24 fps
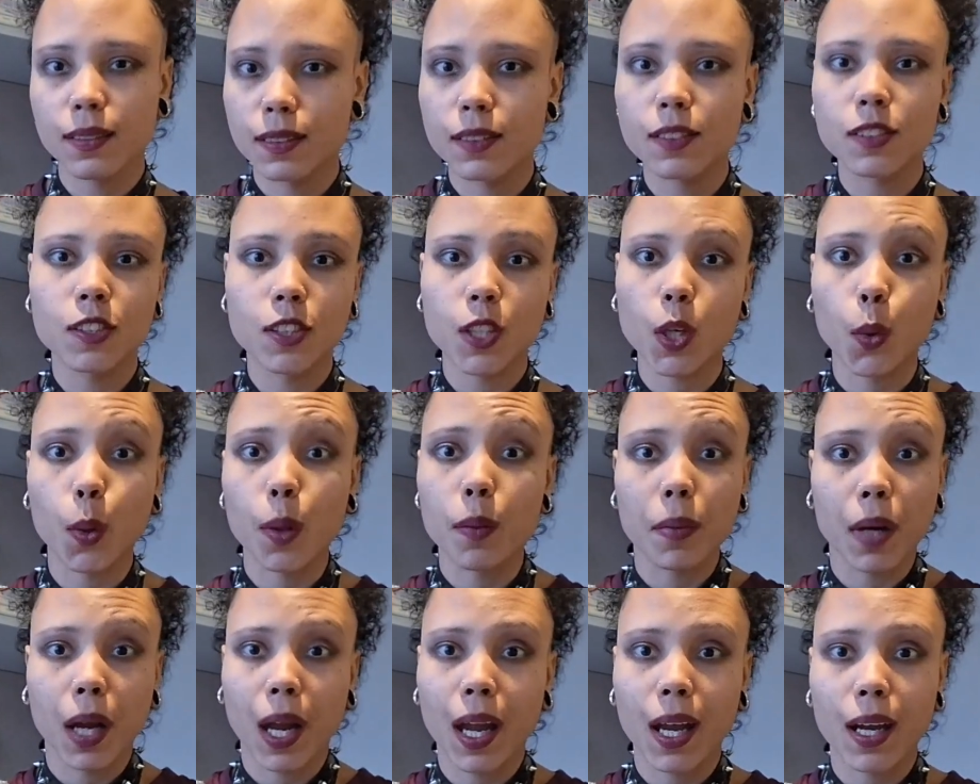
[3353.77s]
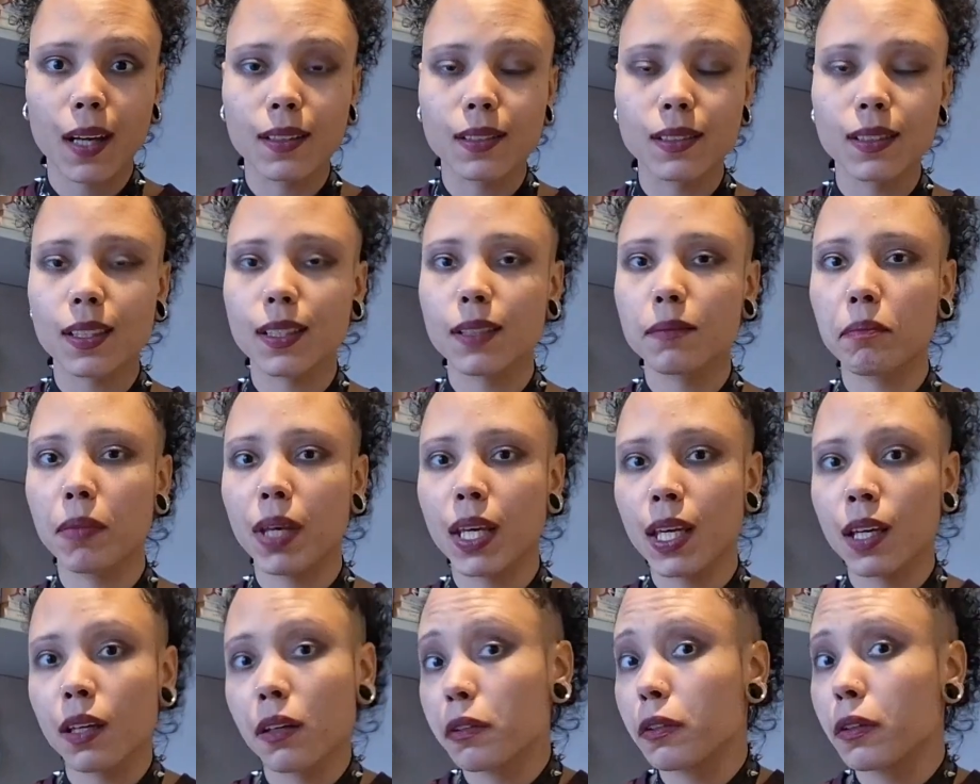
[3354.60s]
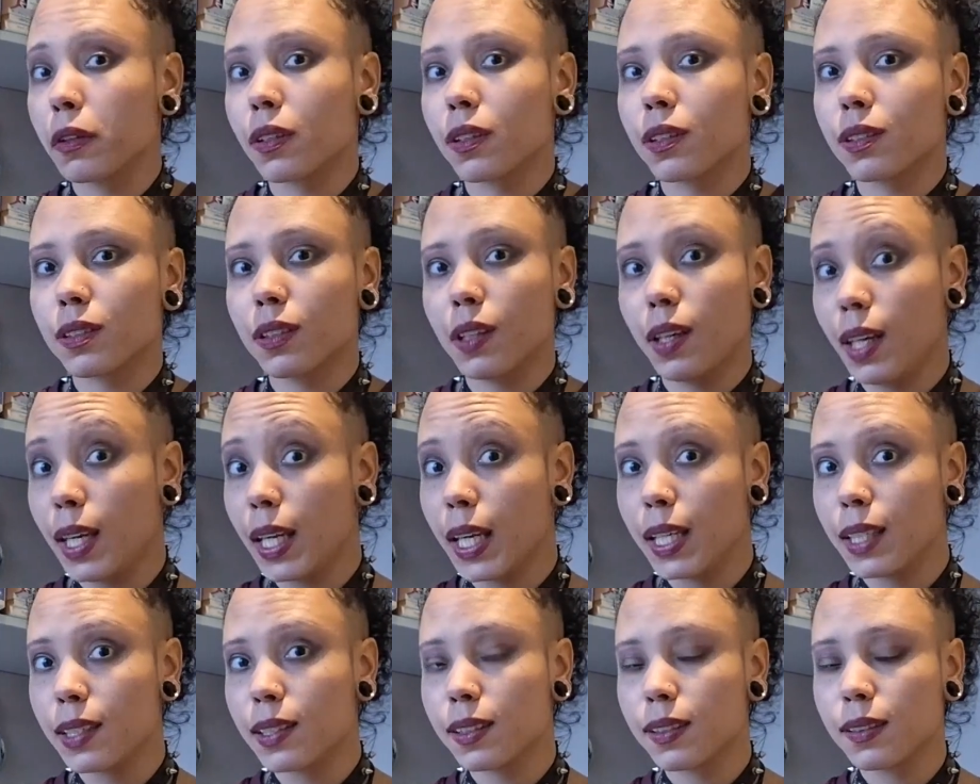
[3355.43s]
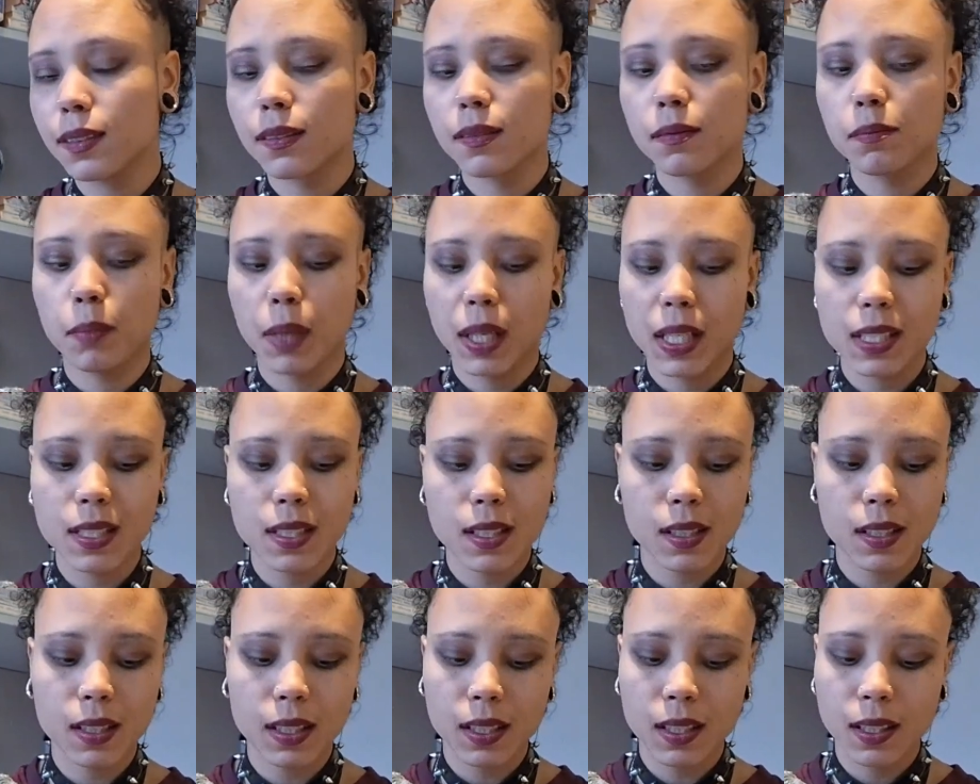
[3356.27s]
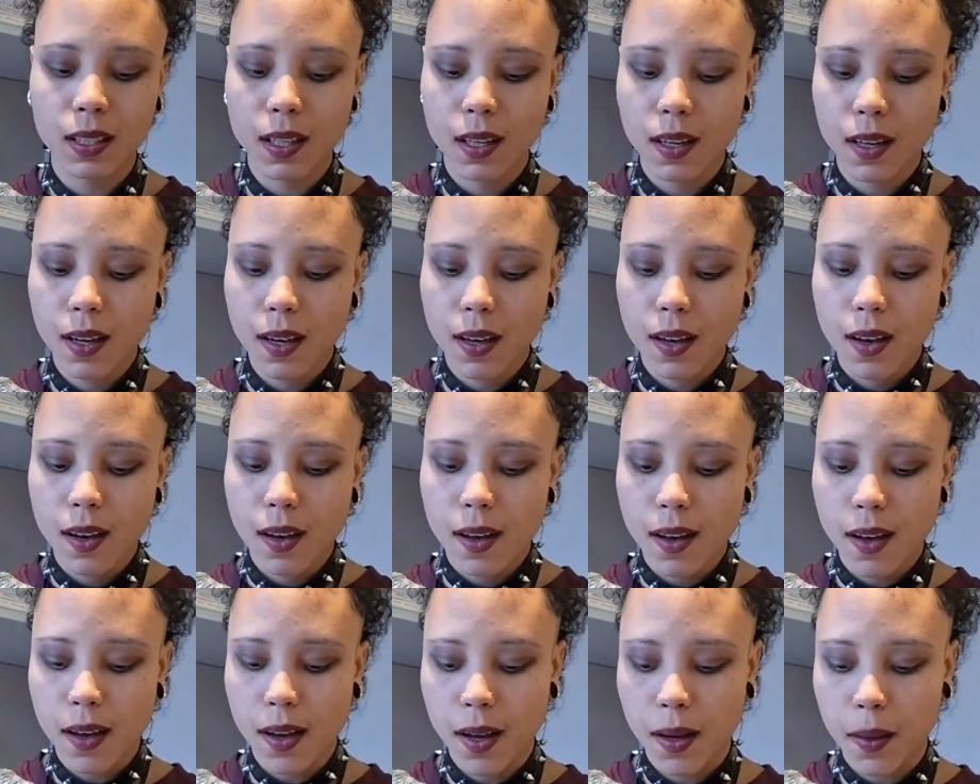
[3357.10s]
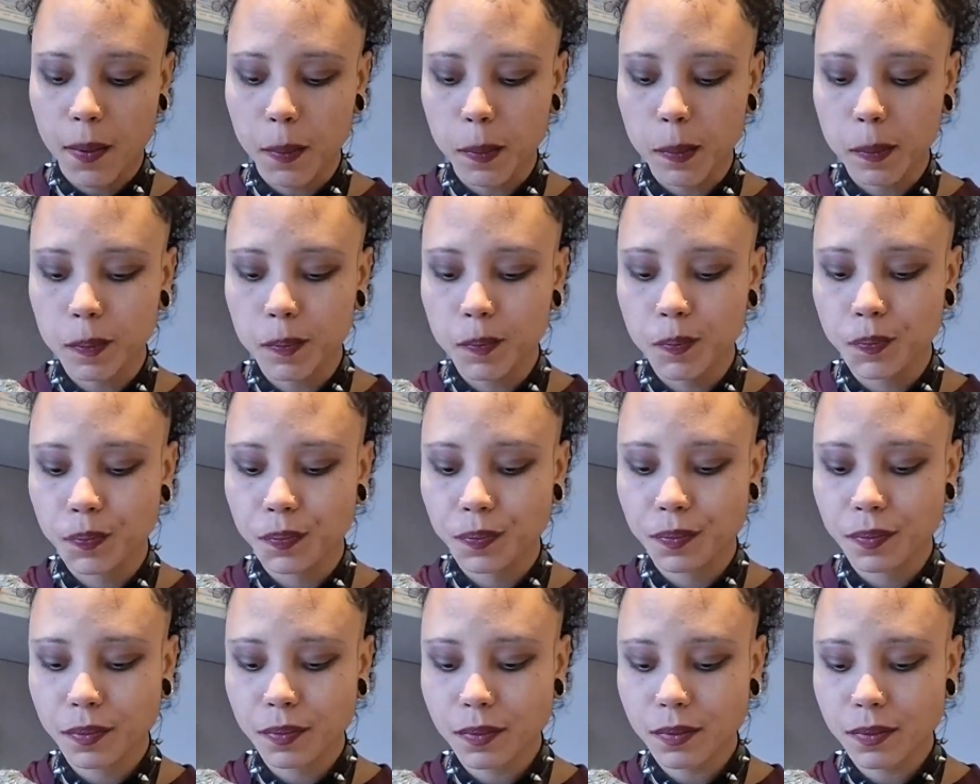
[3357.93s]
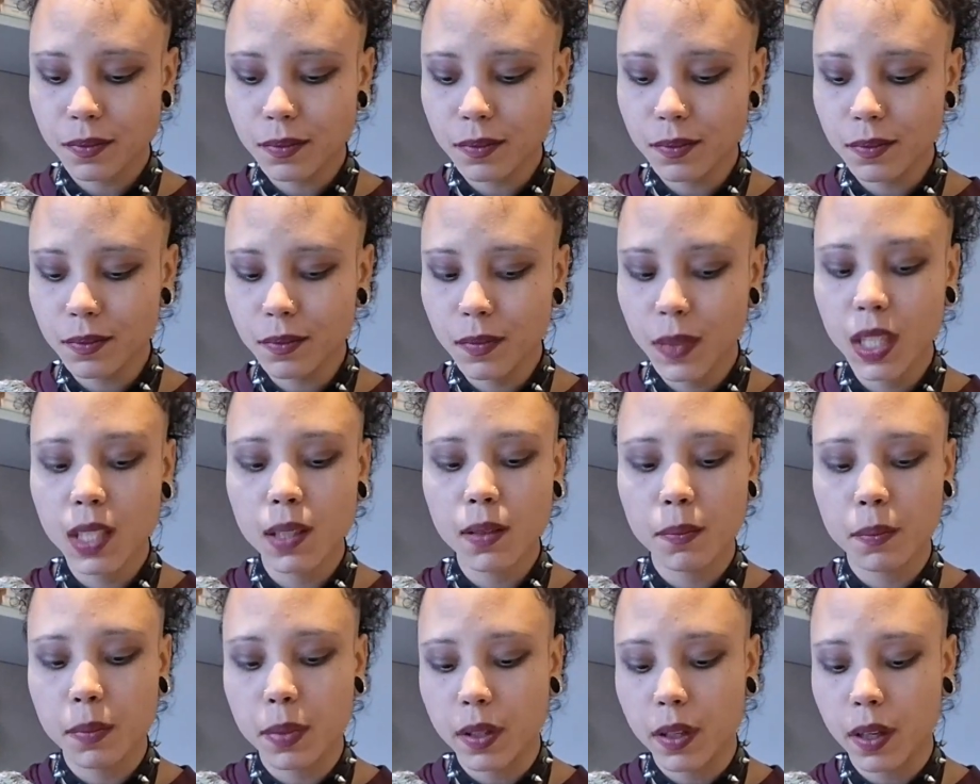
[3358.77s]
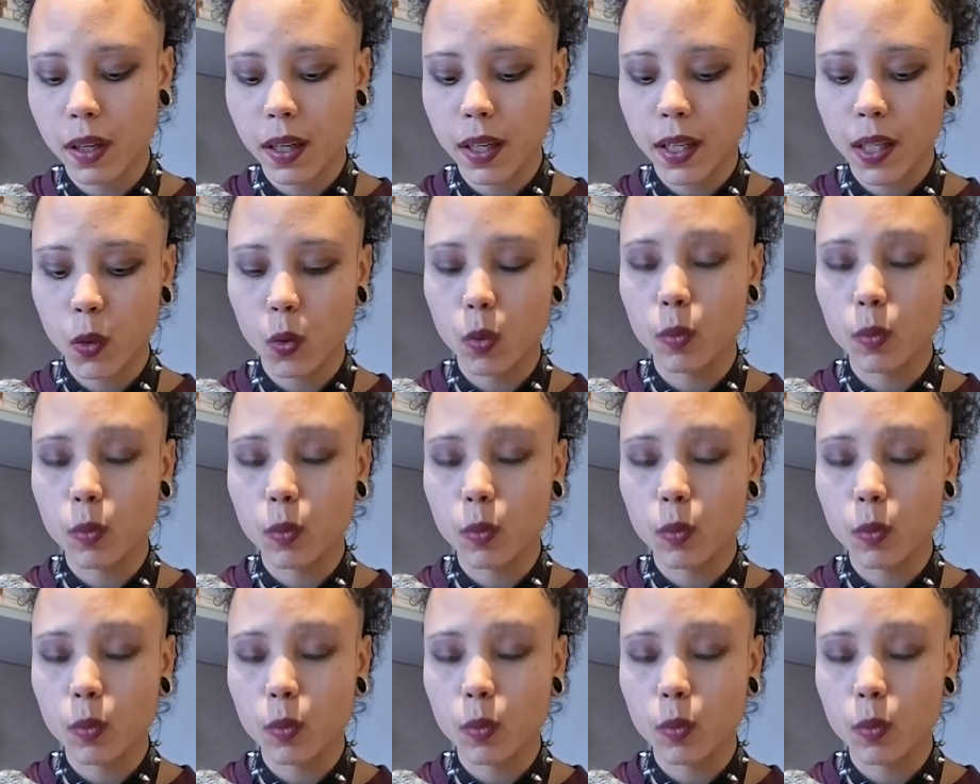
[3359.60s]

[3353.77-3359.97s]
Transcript: sew it by hand and make it look neat, basically. Um, but I